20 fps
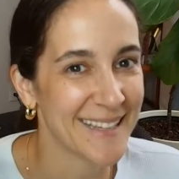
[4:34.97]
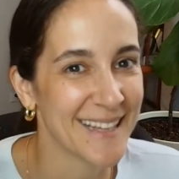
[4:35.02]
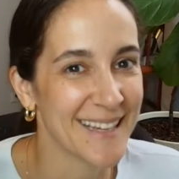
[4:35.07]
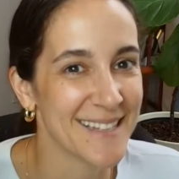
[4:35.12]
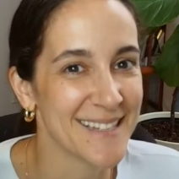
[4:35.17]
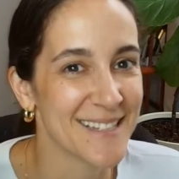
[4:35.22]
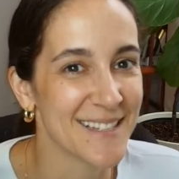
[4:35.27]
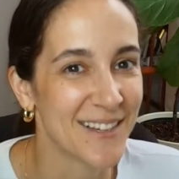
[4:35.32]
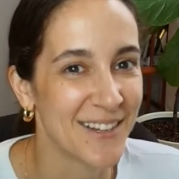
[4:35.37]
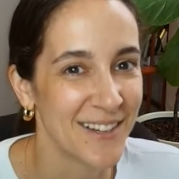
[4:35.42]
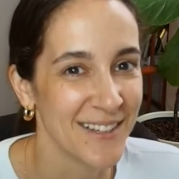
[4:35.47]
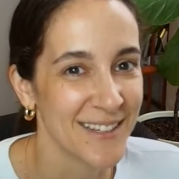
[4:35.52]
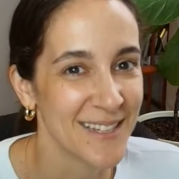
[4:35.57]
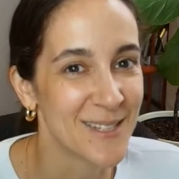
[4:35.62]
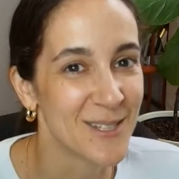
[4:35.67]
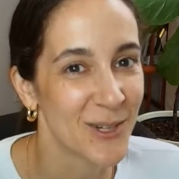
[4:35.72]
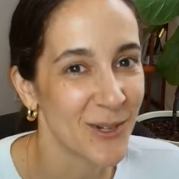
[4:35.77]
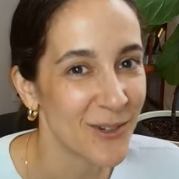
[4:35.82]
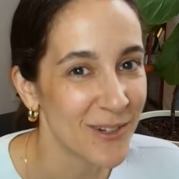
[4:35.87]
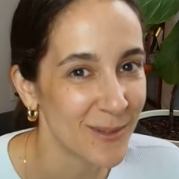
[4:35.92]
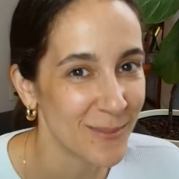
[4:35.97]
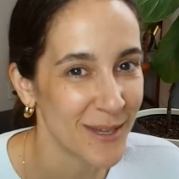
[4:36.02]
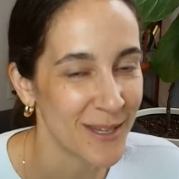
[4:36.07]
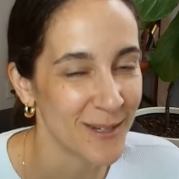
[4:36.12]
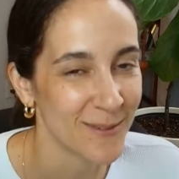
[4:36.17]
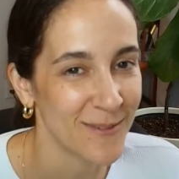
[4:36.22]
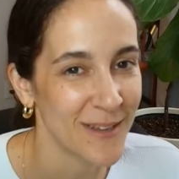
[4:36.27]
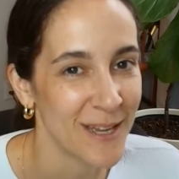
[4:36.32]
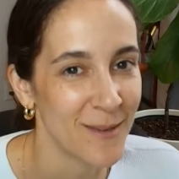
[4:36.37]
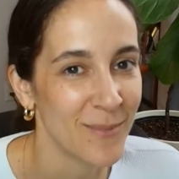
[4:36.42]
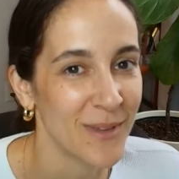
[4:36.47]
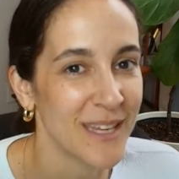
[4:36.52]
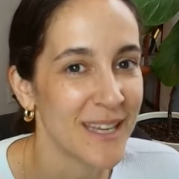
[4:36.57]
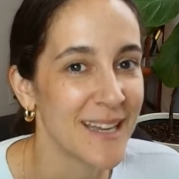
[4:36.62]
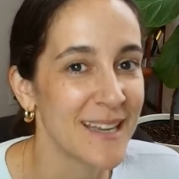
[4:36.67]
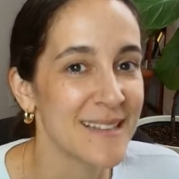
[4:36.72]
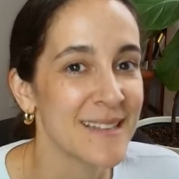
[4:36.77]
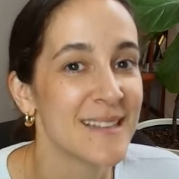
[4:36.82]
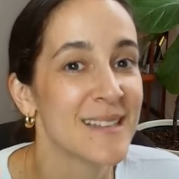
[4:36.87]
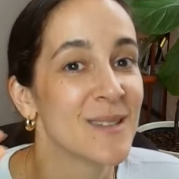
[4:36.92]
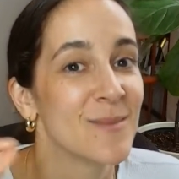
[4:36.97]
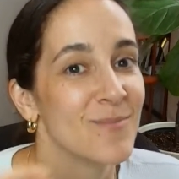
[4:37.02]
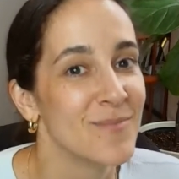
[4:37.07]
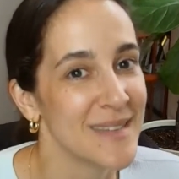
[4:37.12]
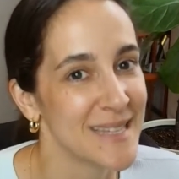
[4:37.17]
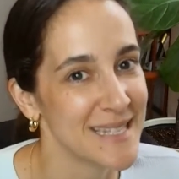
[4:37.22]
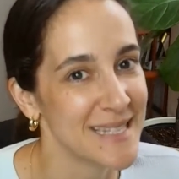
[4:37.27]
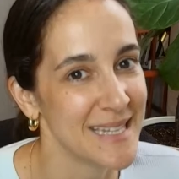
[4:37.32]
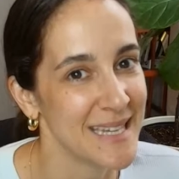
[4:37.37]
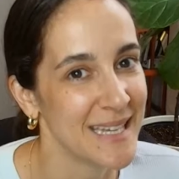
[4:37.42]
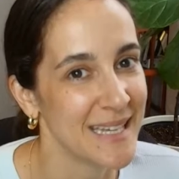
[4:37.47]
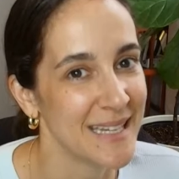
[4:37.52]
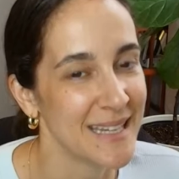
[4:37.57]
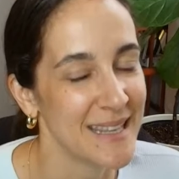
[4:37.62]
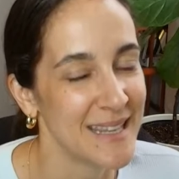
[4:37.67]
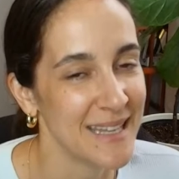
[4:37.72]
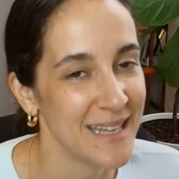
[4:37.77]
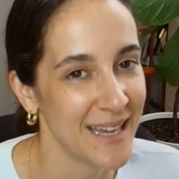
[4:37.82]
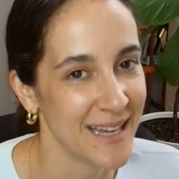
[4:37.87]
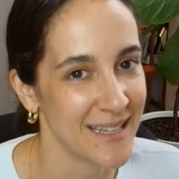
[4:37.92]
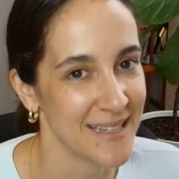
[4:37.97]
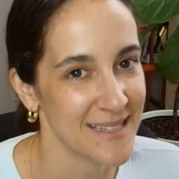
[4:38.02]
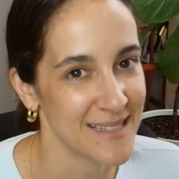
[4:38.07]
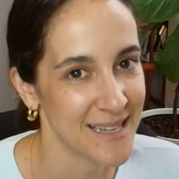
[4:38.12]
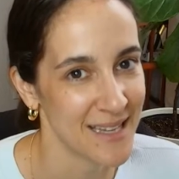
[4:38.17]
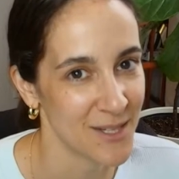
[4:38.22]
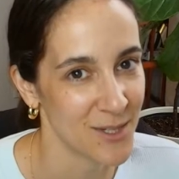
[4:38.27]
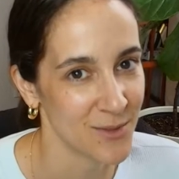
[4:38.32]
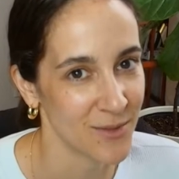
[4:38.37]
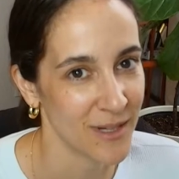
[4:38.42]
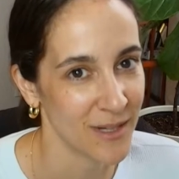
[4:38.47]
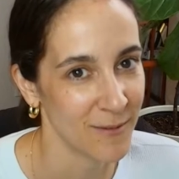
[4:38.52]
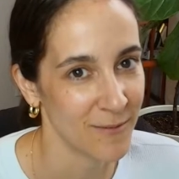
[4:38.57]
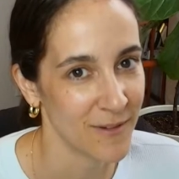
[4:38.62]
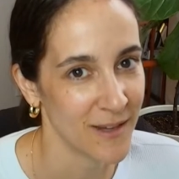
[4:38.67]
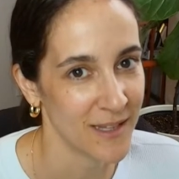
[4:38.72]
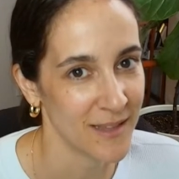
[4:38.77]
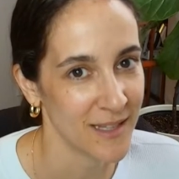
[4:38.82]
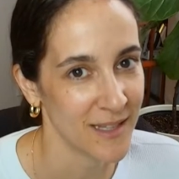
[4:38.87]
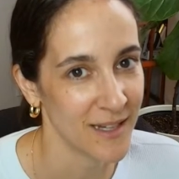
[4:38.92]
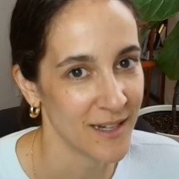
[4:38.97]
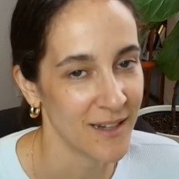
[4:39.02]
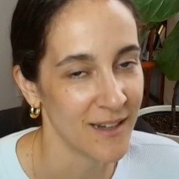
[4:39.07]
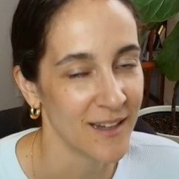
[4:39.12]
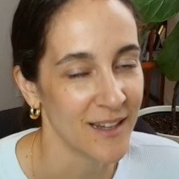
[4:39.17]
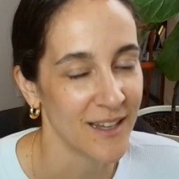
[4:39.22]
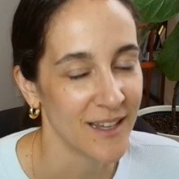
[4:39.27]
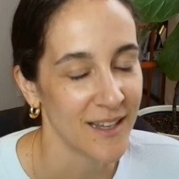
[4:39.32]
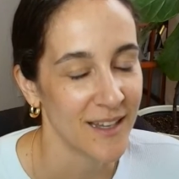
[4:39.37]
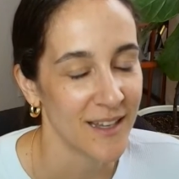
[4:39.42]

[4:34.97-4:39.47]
that's on the total amount of fat because it's missing the unsaturated fat there.